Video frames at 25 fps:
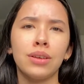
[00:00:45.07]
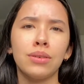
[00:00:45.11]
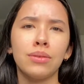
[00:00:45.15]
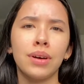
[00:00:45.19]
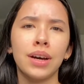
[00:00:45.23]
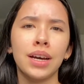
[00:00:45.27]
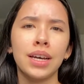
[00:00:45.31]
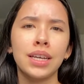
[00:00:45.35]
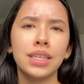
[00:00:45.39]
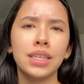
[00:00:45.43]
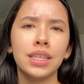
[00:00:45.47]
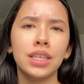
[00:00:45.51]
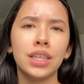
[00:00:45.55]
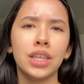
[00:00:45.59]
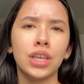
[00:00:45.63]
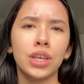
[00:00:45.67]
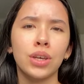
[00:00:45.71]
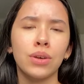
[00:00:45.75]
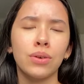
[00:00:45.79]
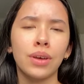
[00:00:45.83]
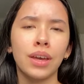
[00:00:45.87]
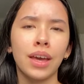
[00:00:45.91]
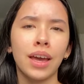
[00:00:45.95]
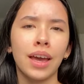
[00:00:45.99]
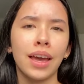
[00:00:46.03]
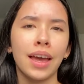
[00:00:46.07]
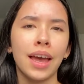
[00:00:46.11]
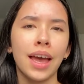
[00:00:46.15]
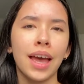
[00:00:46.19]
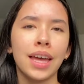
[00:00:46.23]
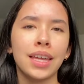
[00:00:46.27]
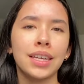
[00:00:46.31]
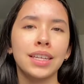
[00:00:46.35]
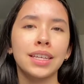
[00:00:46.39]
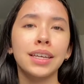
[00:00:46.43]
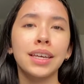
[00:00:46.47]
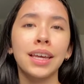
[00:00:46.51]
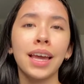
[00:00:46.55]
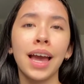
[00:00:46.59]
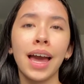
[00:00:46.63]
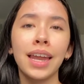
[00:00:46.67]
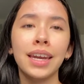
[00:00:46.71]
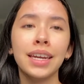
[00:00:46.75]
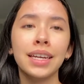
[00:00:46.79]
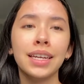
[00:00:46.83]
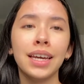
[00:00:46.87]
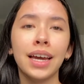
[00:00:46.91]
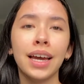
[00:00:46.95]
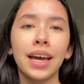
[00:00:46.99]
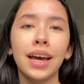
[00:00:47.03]
US, the UK and
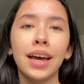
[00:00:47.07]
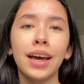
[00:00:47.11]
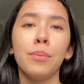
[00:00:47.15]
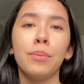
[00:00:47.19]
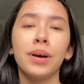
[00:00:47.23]
Canada.